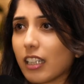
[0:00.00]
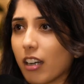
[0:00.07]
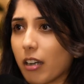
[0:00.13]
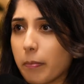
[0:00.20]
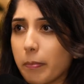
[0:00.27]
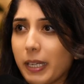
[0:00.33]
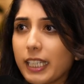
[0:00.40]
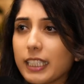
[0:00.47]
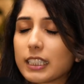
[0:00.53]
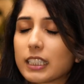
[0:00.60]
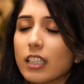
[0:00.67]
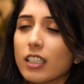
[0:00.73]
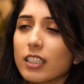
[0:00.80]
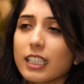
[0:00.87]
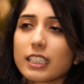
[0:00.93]
armpits.
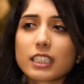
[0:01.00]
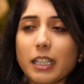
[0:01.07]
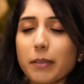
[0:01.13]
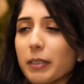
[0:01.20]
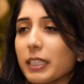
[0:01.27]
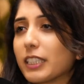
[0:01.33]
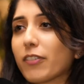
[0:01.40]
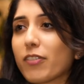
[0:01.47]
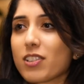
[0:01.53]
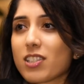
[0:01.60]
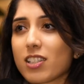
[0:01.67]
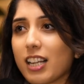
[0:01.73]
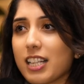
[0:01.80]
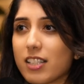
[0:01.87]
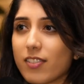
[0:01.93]
There's so many different
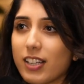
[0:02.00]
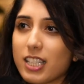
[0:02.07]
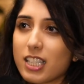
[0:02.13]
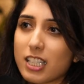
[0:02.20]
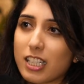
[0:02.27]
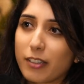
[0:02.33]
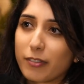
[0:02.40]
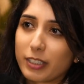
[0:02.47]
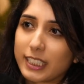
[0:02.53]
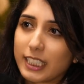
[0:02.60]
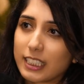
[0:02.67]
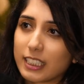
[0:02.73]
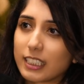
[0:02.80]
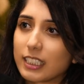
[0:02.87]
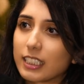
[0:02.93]
signs of insulin
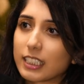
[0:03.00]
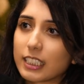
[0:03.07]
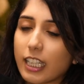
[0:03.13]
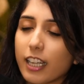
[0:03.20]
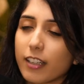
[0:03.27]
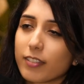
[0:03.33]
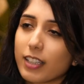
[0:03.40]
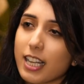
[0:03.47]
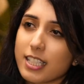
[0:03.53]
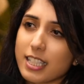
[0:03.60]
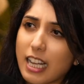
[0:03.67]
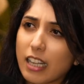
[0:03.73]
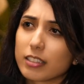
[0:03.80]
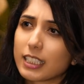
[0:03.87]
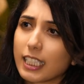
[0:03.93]
resistance. So if that
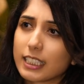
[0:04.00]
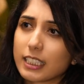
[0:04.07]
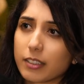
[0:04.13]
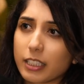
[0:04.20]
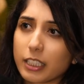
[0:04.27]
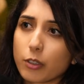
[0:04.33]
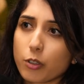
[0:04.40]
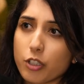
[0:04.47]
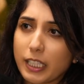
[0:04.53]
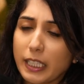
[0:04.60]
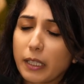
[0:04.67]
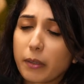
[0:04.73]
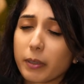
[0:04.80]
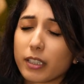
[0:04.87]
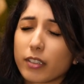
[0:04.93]
sounds like something you're
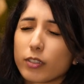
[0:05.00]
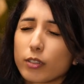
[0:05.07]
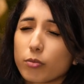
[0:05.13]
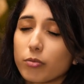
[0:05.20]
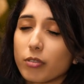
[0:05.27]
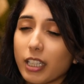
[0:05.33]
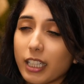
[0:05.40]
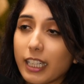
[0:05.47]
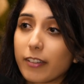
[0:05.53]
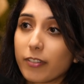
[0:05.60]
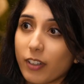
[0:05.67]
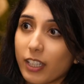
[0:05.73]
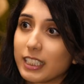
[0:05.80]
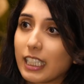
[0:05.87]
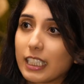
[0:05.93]
dealing with, if you're really
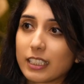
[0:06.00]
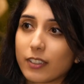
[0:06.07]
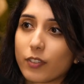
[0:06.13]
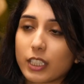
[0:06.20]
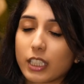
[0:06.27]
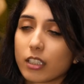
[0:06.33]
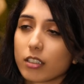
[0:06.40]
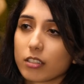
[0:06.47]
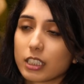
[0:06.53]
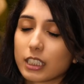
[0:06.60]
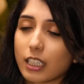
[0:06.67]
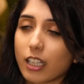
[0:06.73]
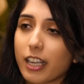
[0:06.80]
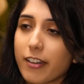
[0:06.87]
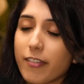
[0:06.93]
finding it difficult to
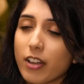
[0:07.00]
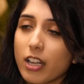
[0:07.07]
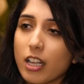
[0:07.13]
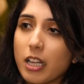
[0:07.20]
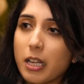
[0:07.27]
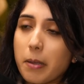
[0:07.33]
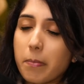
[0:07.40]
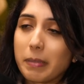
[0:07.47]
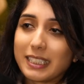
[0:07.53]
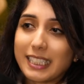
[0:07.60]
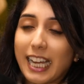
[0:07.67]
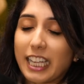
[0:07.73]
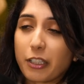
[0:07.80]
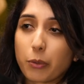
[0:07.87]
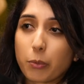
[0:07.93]
kind of
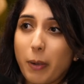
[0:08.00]
maintain your